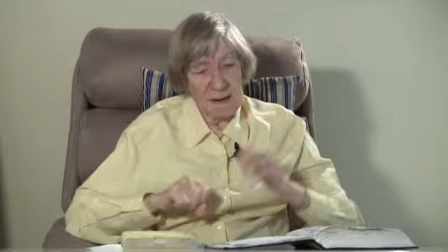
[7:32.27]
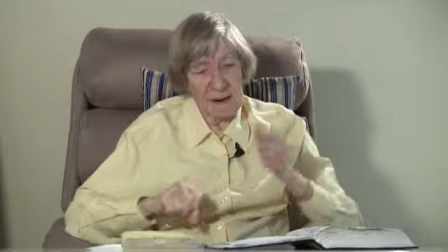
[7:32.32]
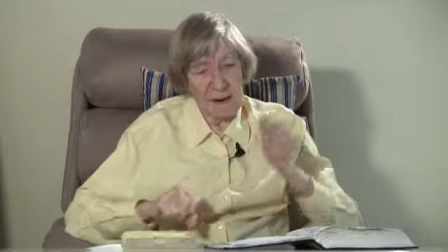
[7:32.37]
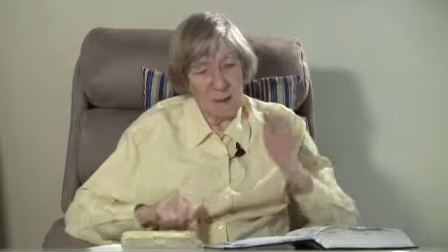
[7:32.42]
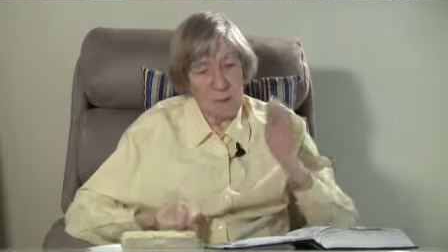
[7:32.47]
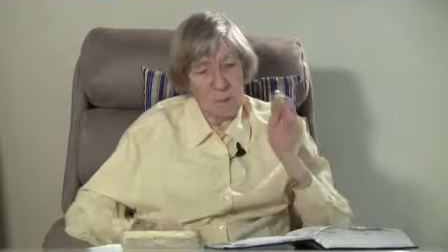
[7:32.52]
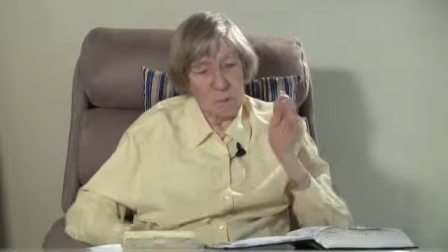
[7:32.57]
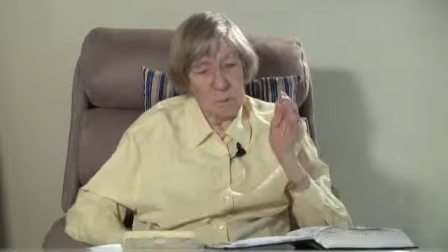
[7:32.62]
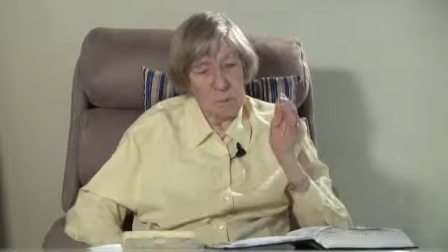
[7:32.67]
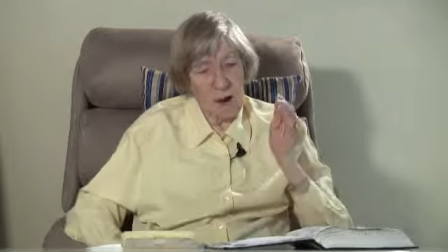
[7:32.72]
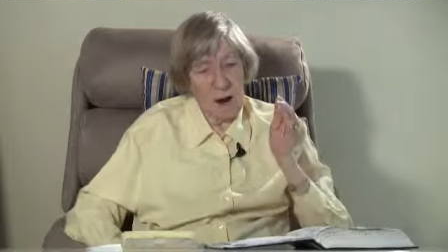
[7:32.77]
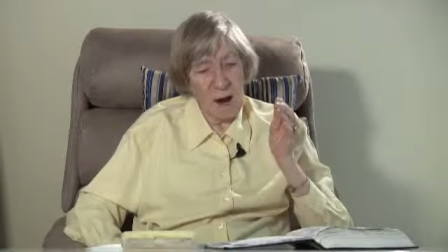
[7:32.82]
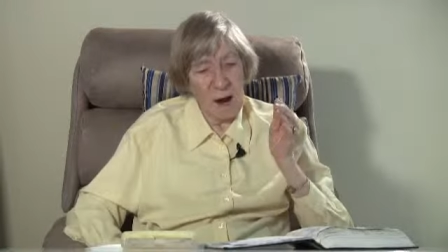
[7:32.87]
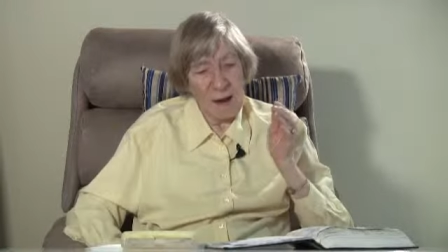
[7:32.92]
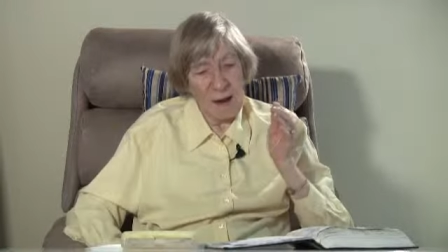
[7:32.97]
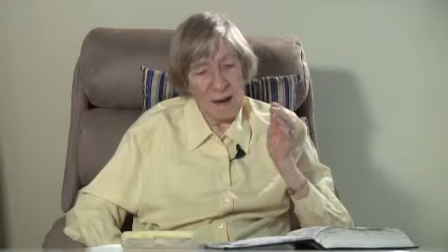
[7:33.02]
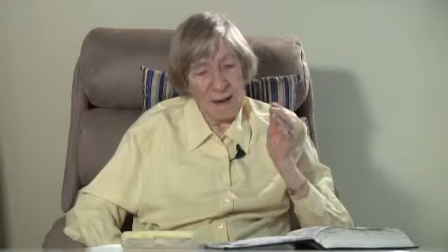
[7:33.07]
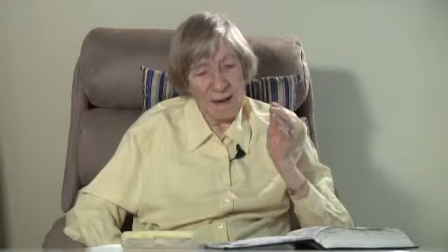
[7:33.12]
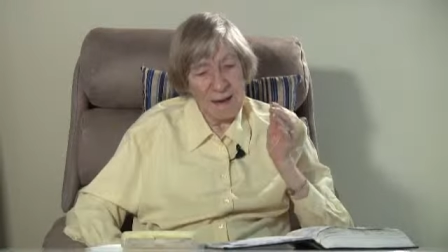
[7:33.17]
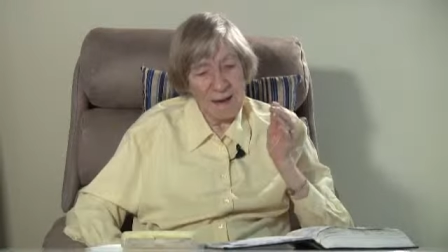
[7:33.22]
Now,
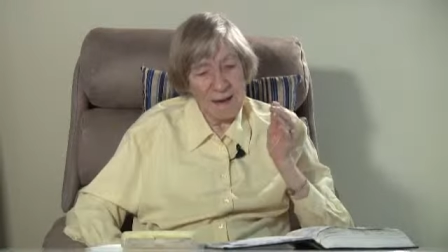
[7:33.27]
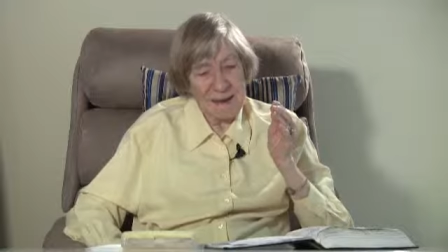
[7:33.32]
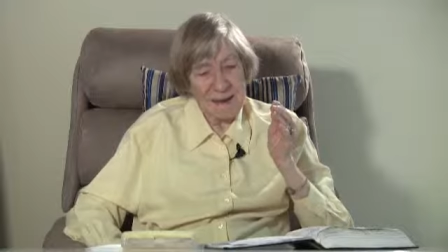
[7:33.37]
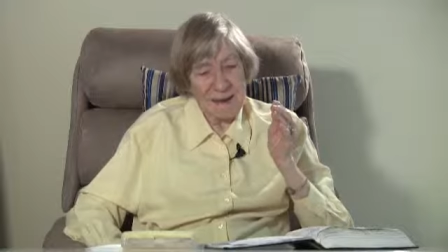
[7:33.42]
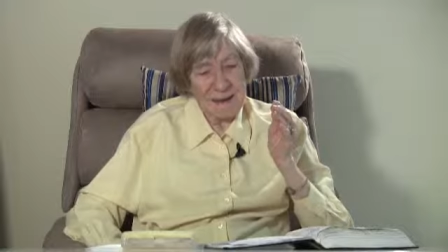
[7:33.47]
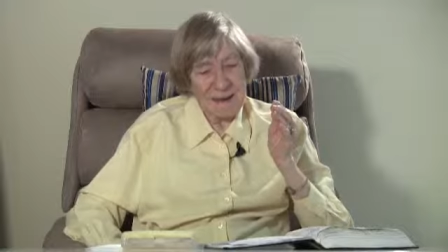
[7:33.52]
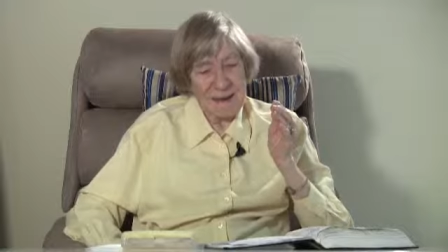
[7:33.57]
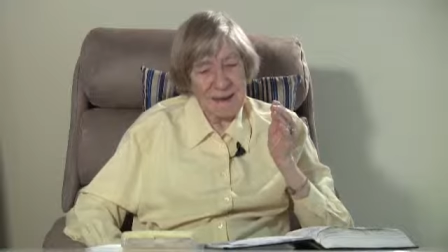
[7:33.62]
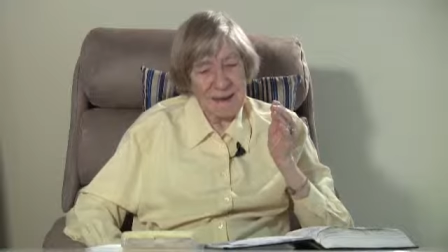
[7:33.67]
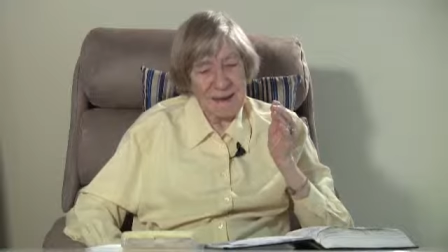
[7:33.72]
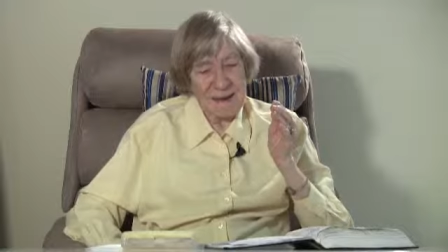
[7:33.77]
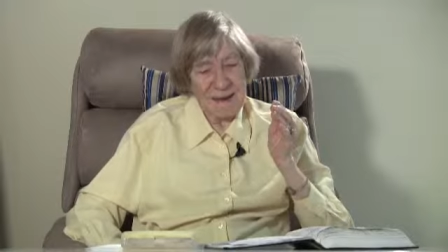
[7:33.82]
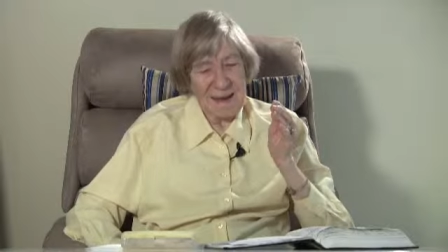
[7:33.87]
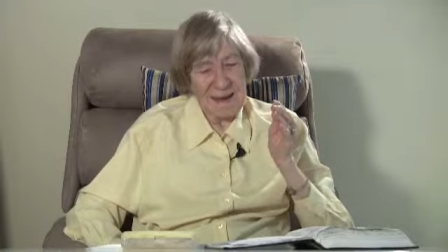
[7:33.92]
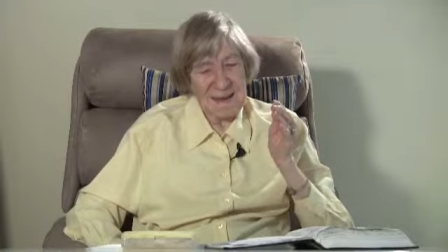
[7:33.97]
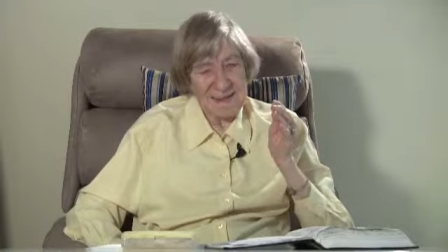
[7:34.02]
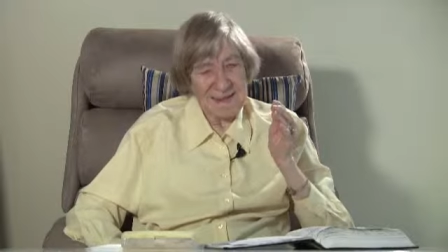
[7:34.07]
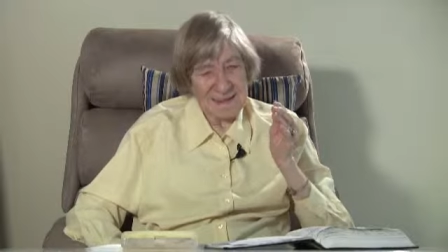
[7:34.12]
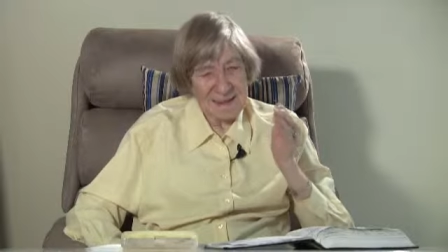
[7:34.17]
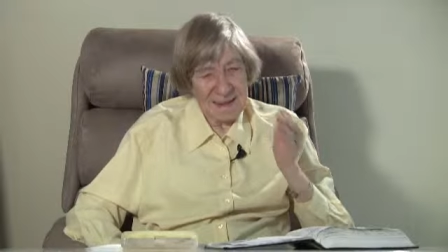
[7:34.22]
why
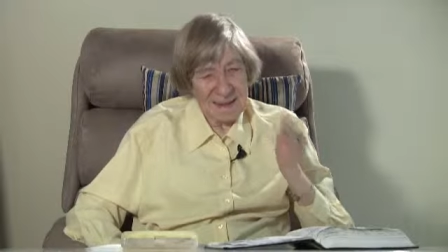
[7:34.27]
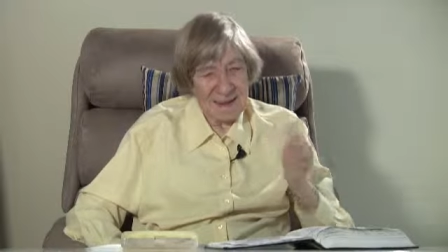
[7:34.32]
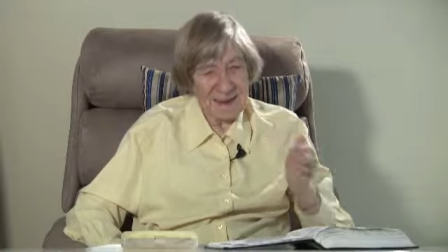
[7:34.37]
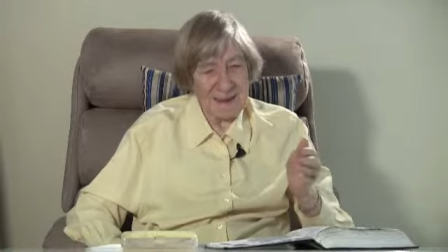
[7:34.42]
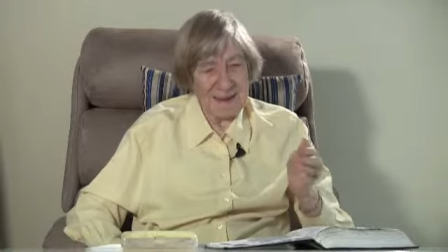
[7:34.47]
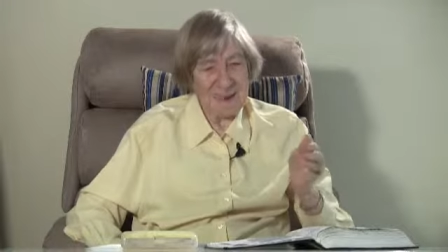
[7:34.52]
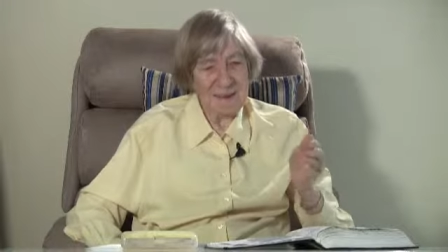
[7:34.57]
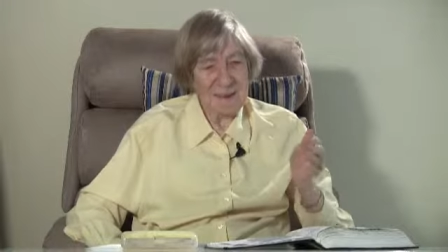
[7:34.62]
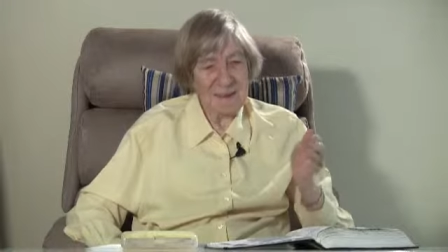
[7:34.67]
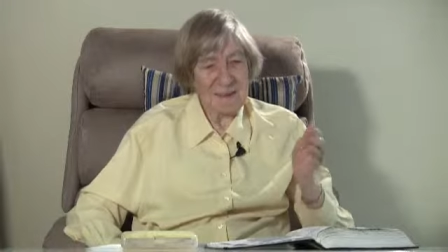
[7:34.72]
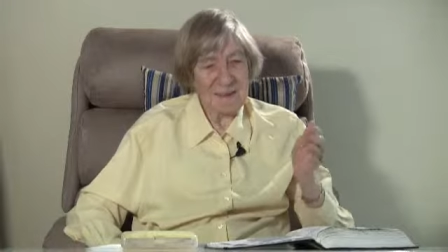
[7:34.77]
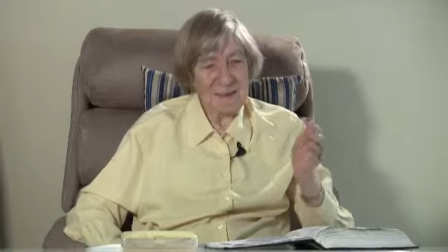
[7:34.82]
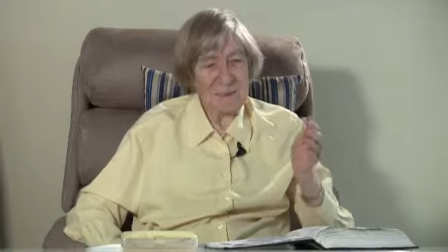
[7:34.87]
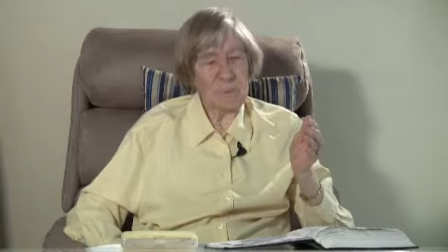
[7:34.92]
he said,